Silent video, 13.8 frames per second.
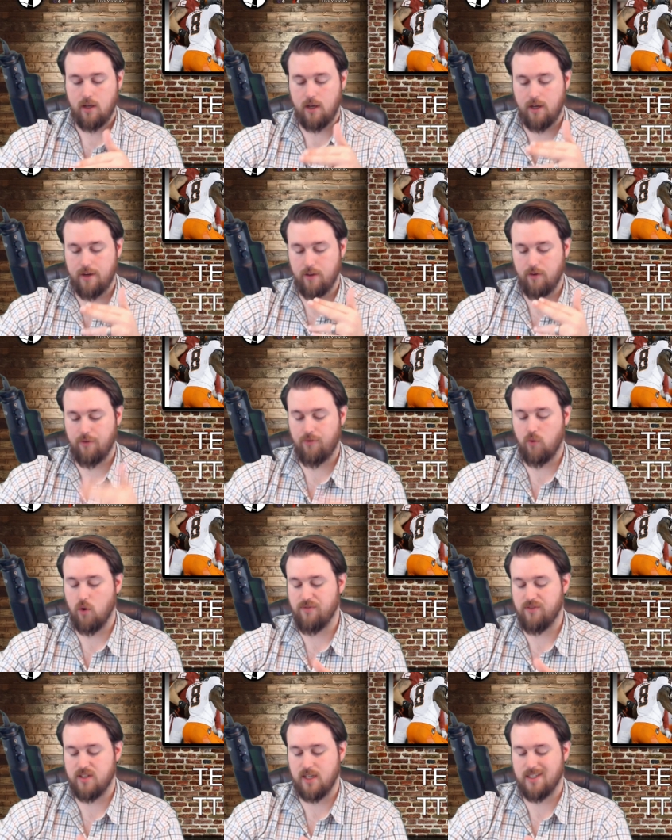Uh, another
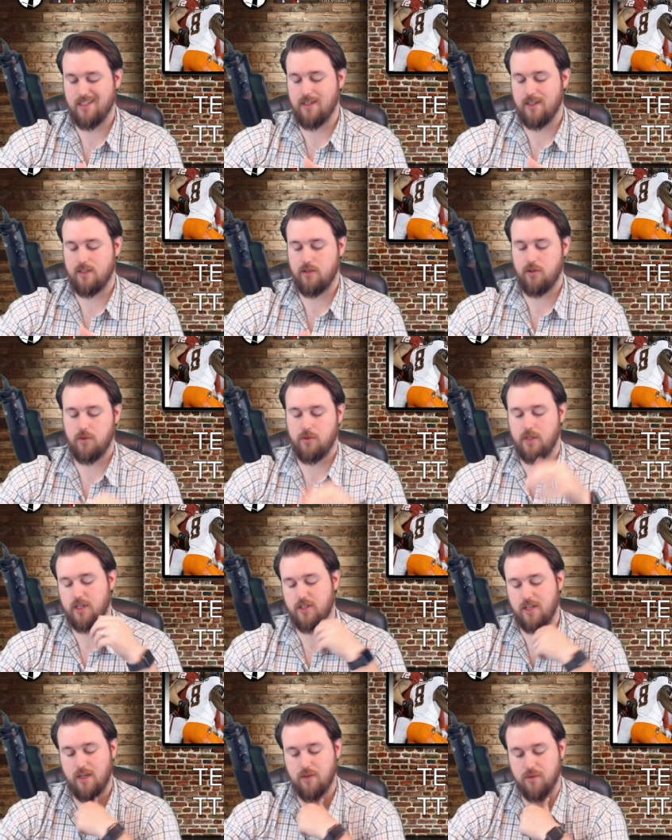four for 66 and two
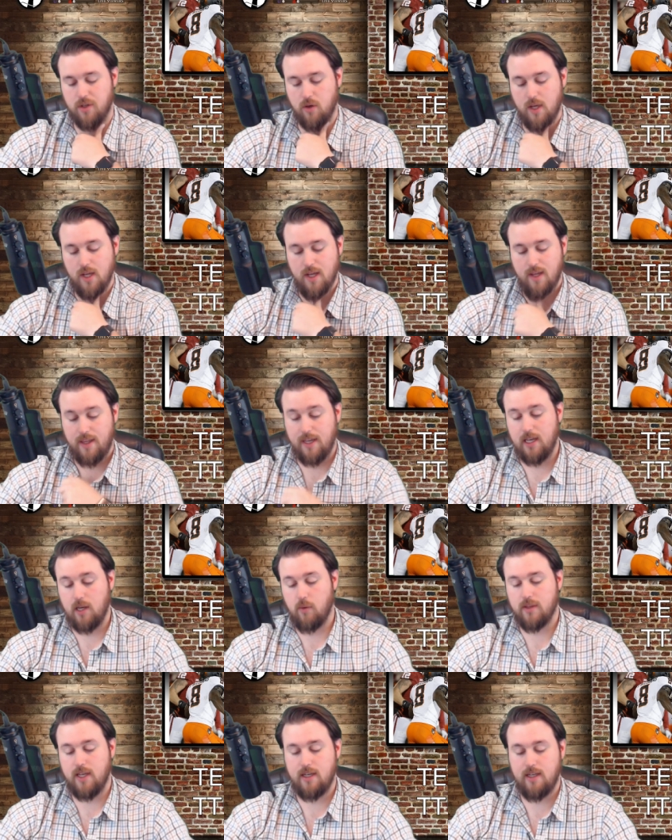touchdowns. So they get
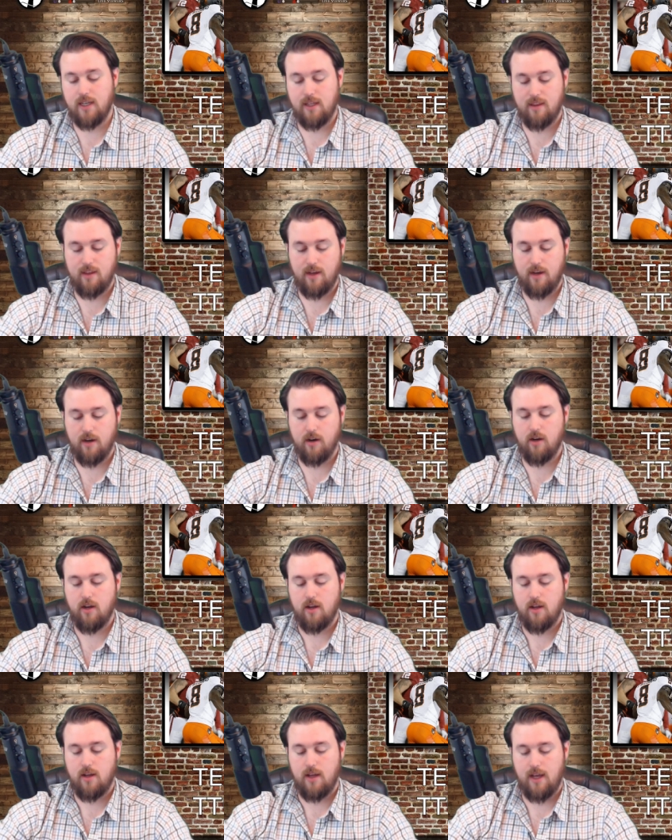what they need there,
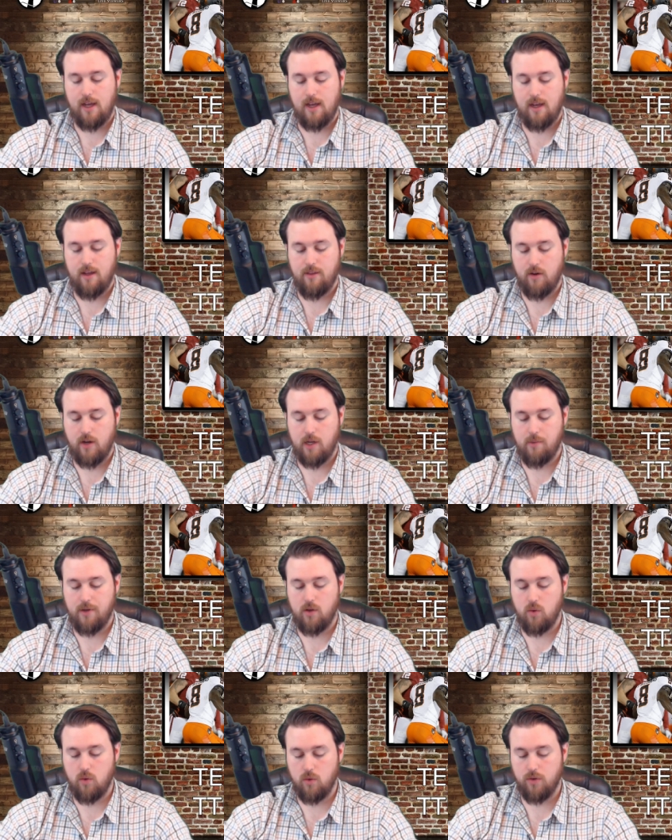and they're able to
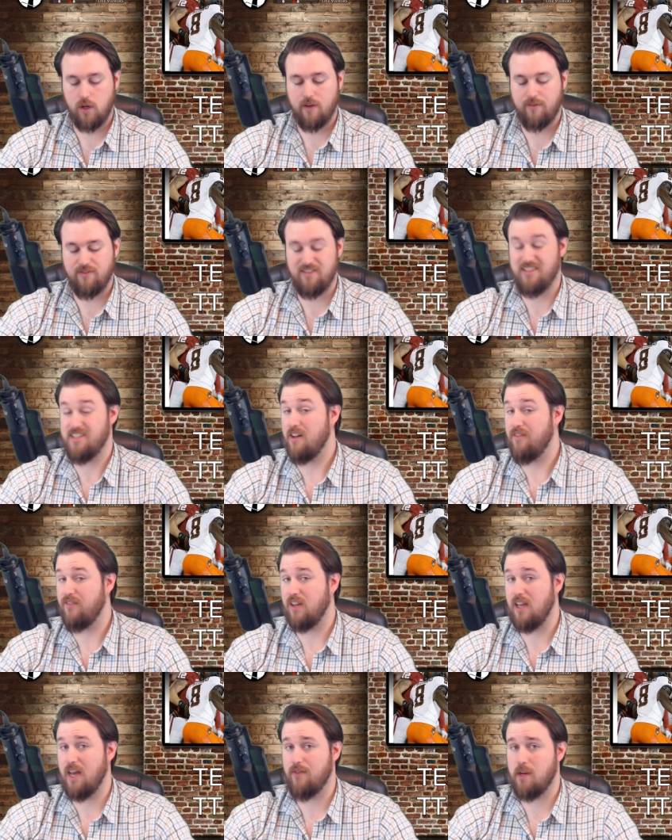hold off
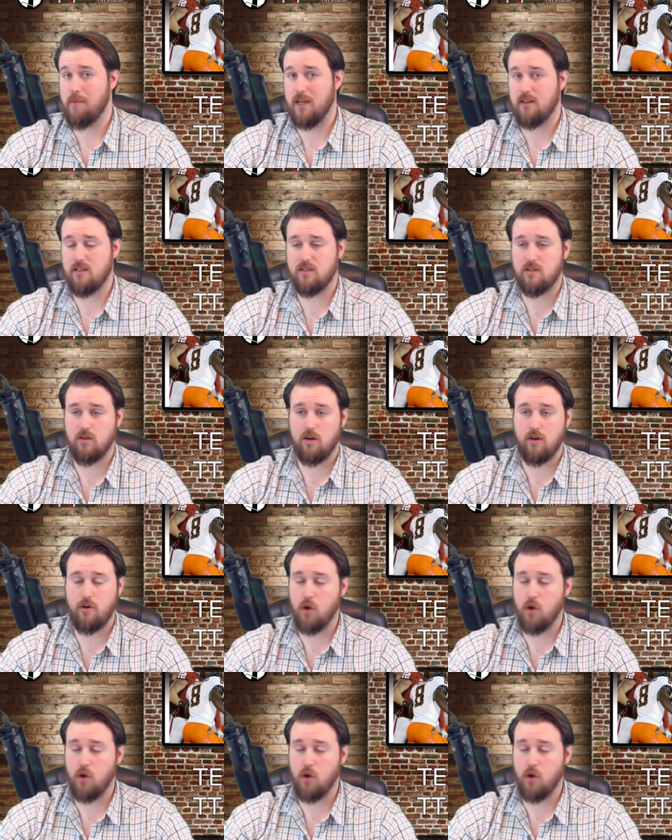Duffey having to make the start.